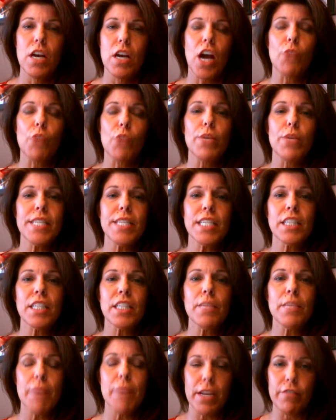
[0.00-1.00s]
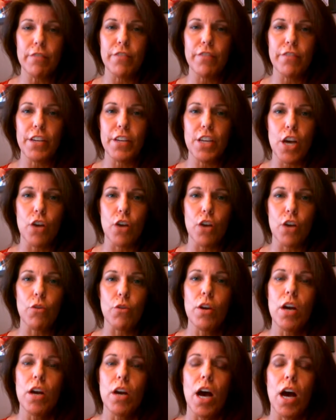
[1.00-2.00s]
I recently made a video
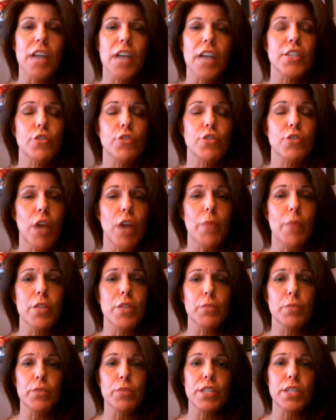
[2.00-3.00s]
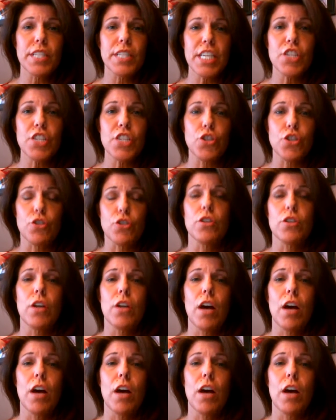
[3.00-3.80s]
describing the procedure